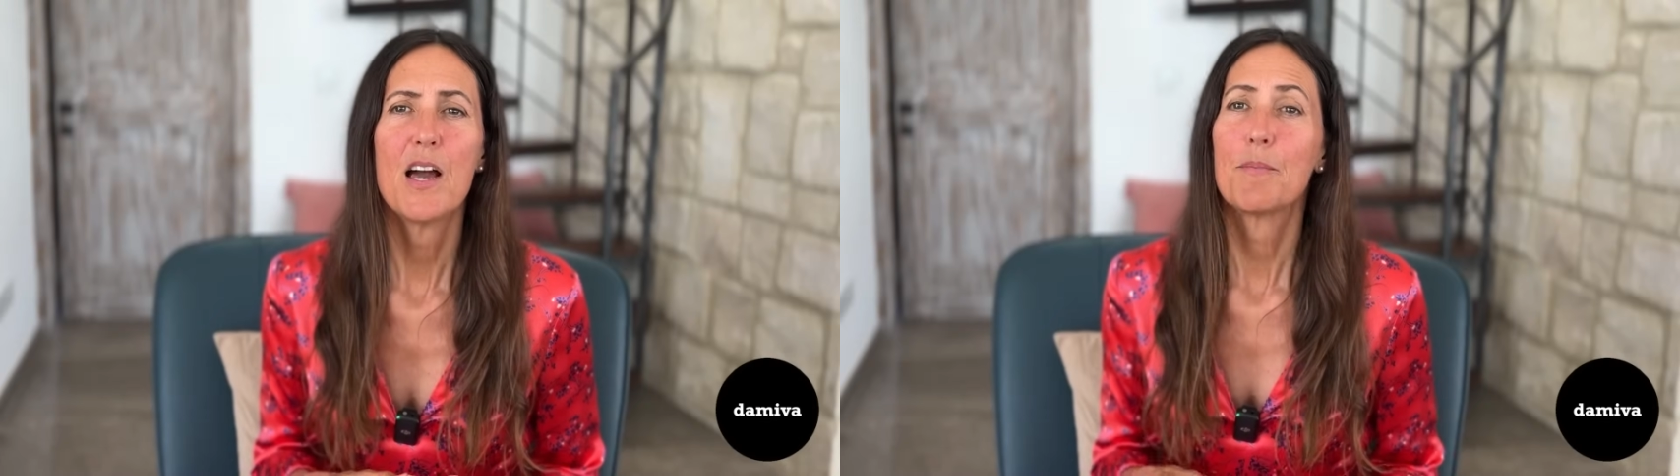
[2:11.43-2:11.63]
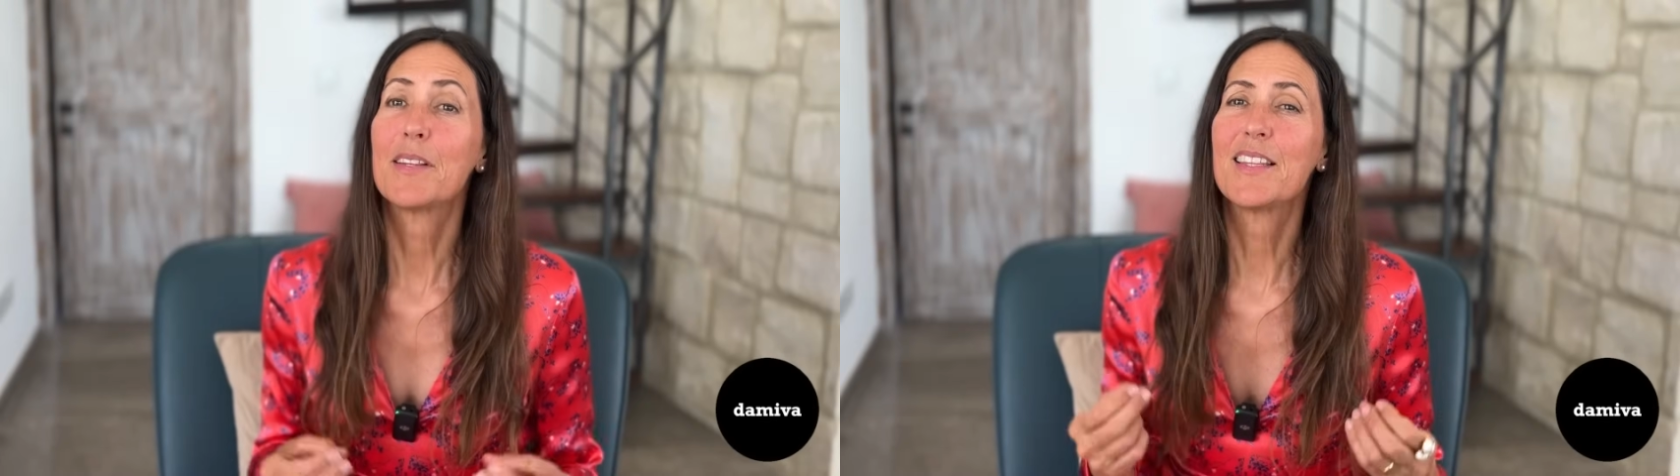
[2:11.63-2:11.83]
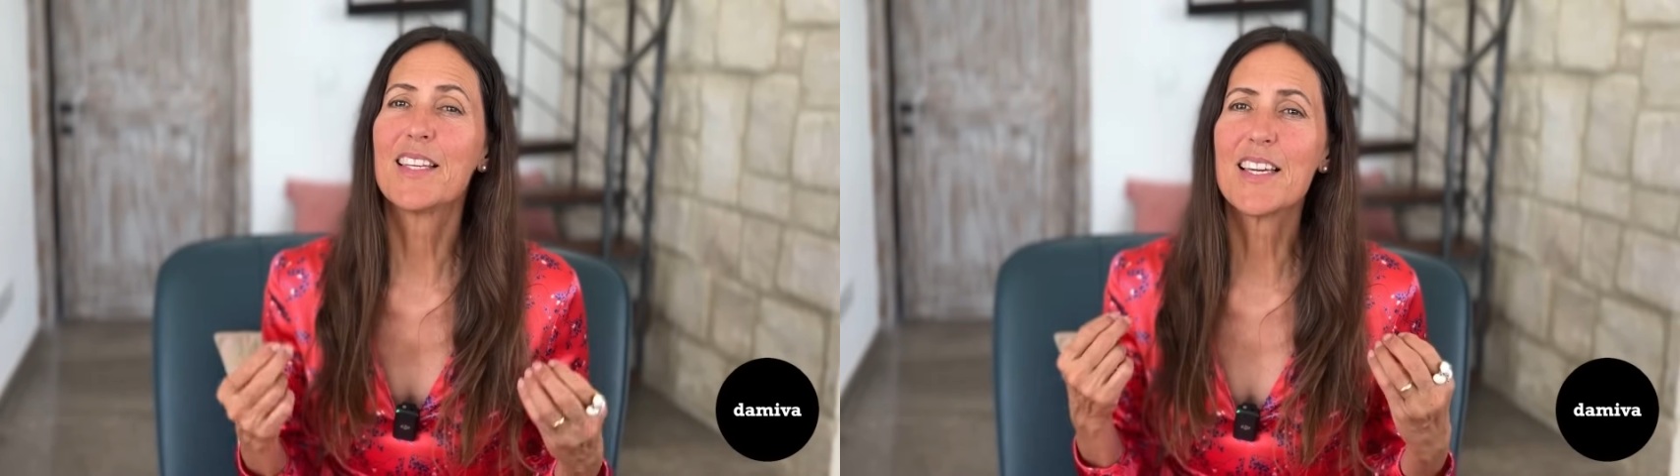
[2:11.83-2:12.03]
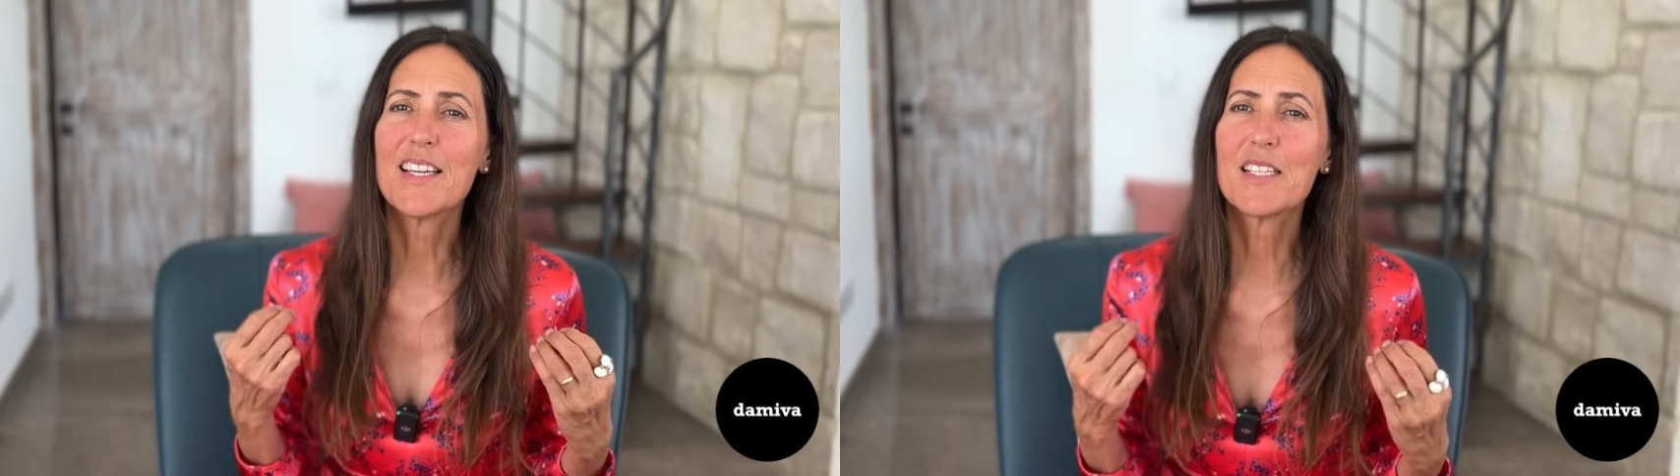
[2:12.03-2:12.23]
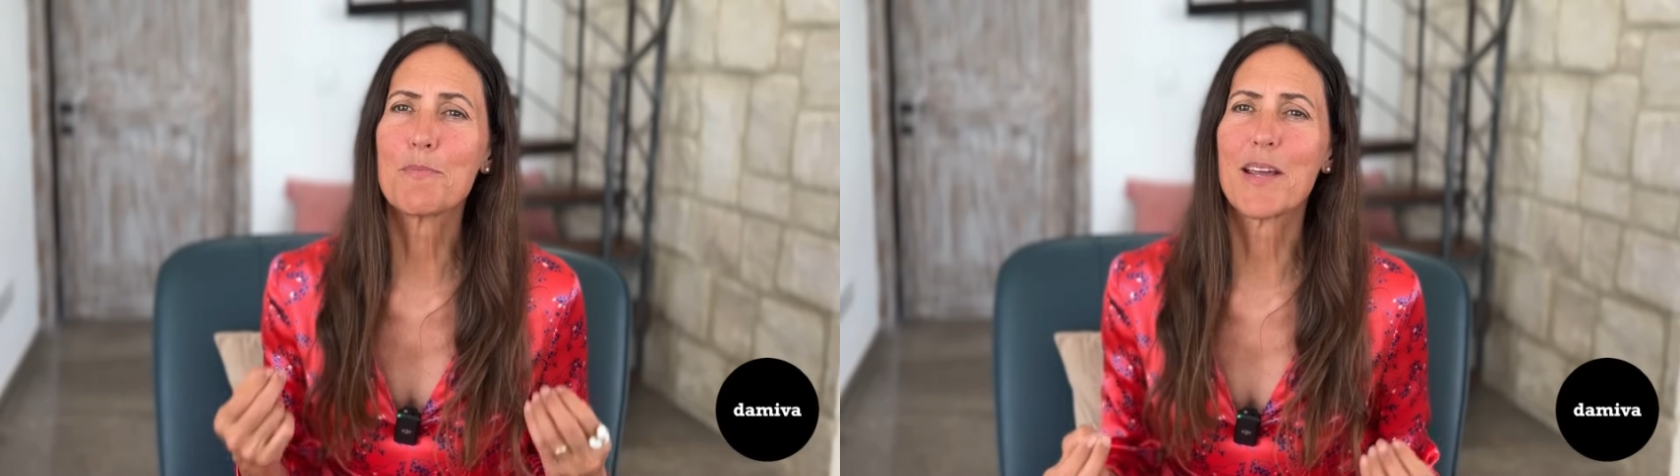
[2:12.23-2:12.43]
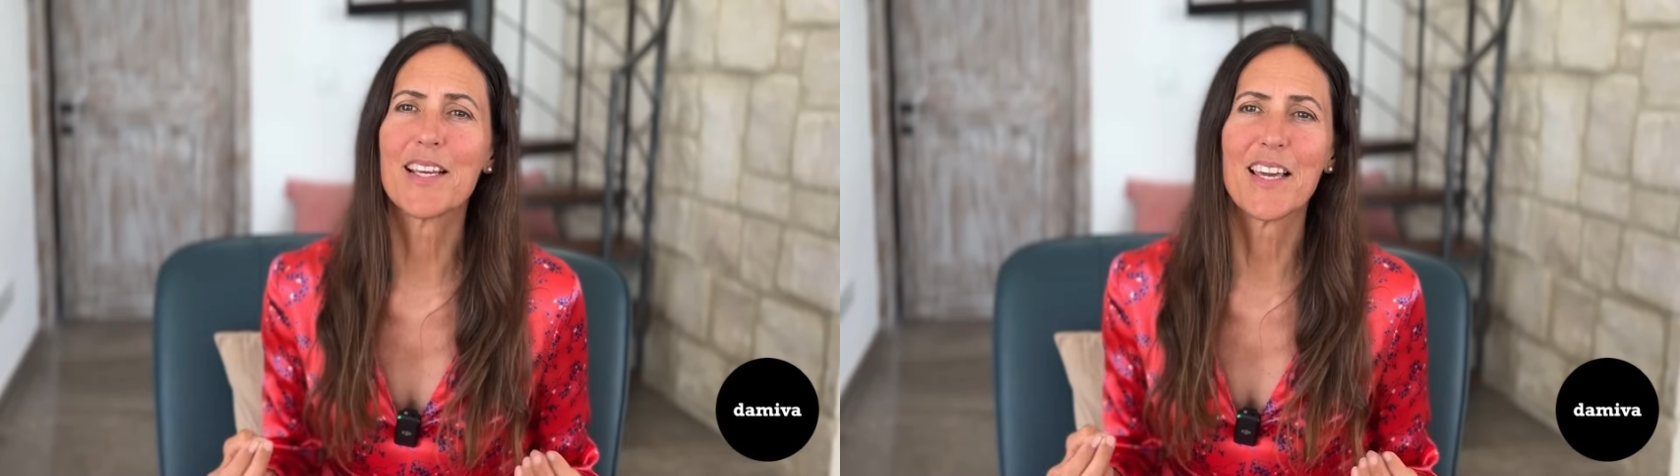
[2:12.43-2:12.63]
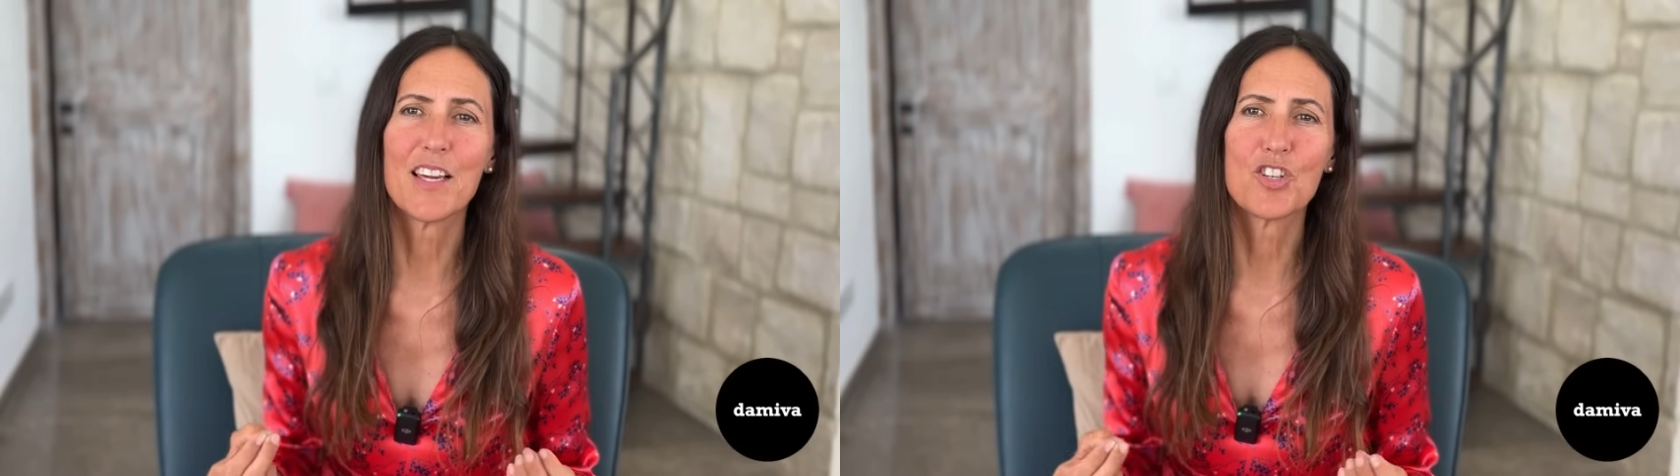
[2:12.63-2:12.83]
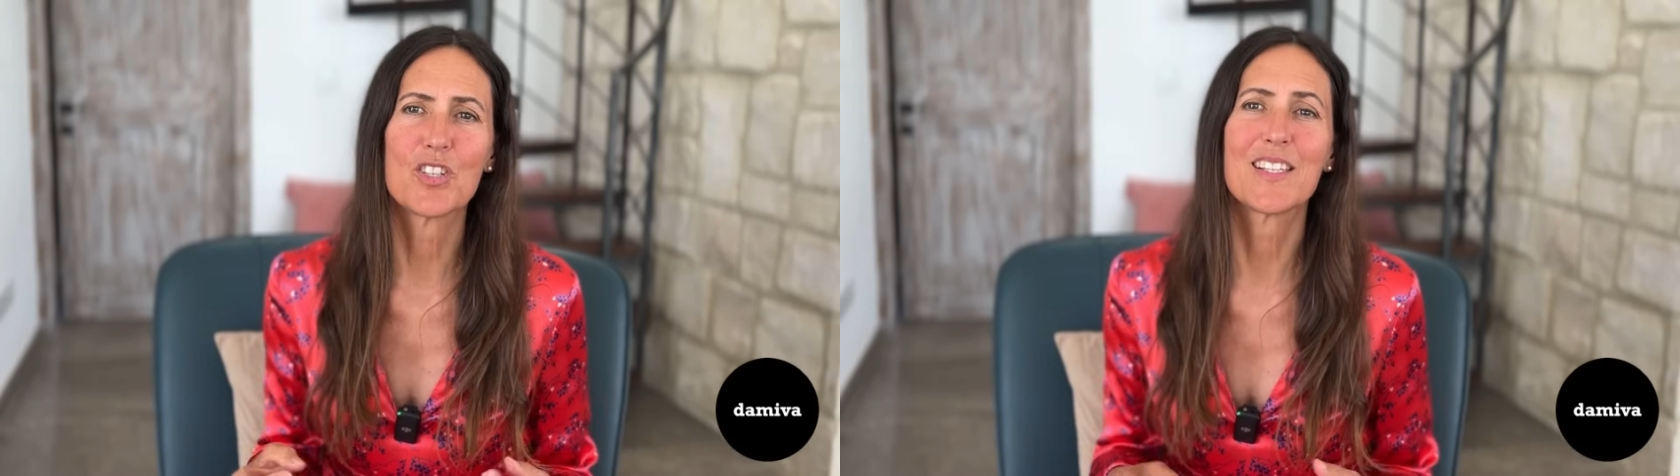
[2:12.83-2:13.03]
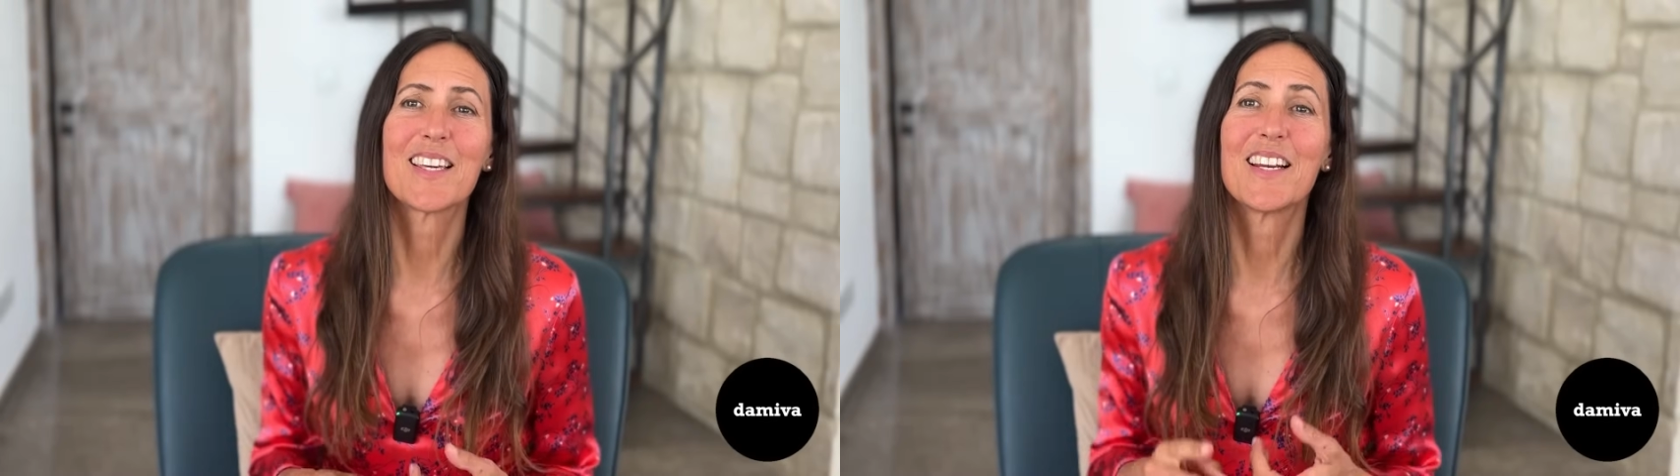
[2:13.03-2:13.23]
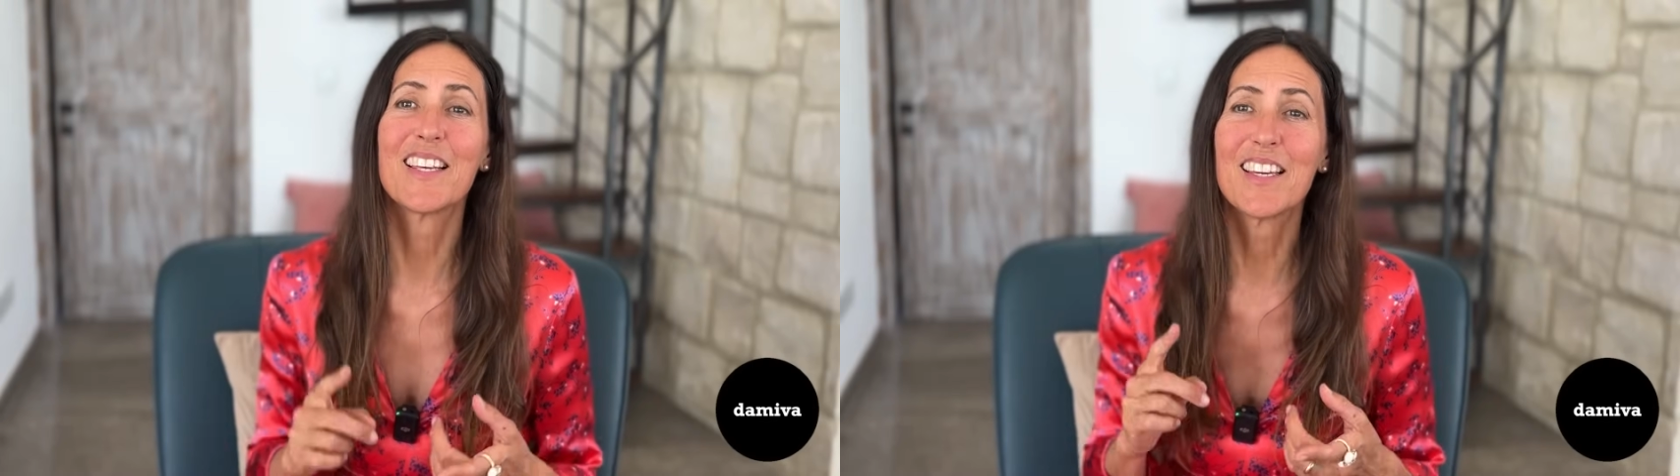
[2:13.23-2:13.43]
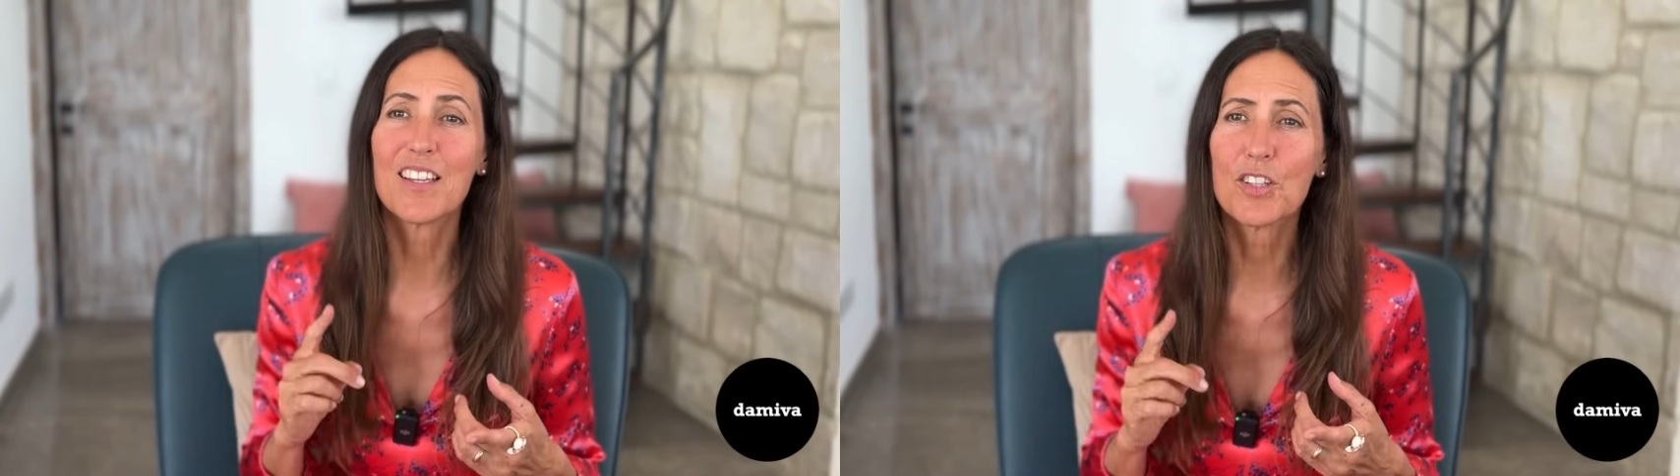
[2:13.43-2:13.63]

but these medications can kill